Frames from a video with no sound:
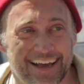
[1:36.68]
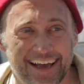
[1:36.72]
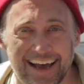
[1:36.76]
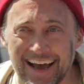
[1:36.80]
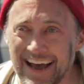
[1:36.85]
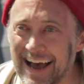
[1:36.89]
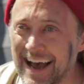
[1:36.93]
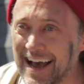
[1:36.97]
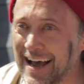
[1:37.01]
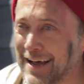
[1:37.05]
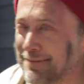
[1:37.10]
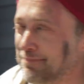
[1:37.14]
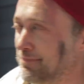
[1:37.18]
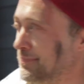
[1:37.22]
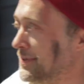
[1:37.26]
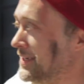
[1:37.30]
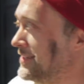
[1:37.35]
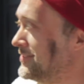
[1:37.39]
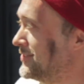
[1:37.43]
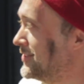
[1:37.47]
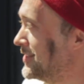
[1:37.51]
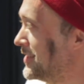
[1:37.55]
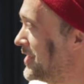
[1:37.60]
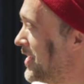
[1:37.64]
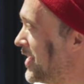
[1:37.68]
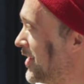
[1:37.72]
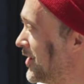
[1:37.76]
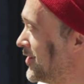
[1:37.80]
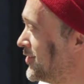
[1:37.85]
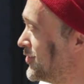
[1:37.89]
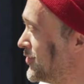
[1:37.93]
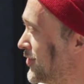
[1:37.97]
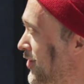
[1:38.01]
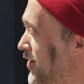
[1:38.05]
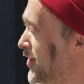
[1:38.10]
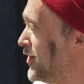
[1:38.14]
Ah, peas and
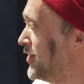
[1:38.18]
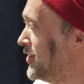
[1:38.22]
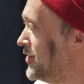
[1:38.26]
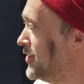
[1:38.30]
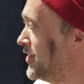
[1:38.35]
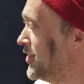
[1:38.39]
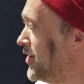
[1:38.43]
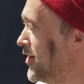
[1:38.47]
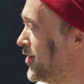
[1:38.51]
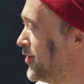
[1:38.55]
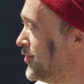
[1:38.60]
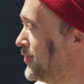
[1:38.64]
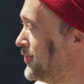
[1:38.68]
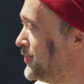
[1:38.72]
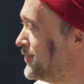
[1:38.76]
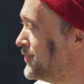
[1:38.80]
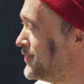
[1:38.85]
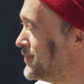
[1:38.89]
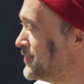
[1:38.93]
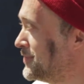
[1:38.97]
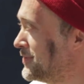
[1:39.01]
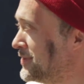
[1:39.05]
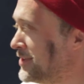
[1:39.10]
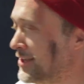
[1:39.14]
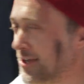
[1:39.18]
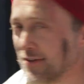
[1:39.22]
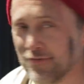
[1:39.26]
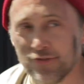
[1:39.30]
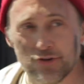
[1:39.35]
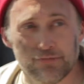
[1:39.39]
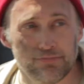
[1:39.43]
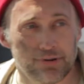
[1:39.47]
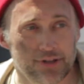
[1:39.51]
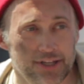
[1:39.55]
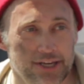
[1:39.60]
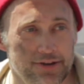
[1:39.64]
carrots. You know, if
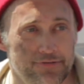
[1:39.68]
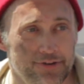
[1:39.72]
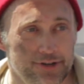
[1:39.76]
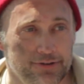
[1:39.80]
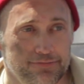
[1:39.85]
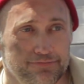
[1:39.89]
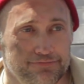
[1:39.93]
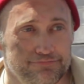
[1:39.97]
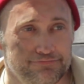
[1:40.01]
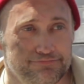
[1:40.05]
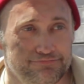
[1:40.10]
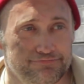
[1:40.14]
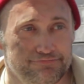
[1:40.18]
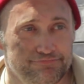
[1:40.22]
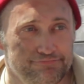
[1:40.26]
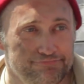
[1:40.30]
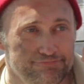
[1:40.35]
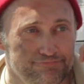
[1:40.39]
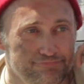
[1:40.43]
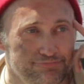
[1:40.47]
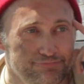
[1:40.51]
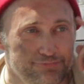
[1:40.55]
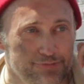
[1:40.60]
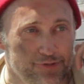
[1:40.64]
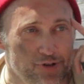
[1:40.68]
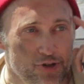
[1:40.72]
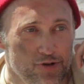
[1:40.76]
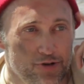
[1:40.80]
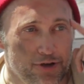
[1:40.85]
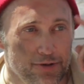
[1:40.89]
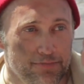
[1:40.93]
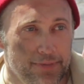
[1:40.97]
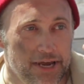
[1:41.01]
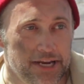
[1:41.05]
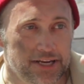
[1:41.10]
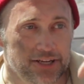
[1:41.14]
you believe it, you
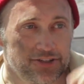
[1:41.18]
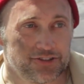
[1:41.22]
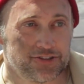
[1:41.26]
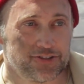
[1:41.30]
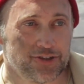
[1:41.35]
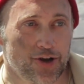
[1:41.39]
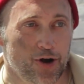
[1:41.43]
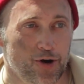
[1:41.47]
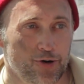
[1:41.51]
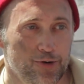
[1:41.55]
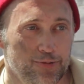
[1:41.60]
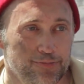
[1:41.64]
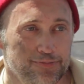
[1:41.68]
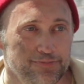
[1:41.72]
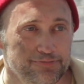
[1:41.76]
can make it so.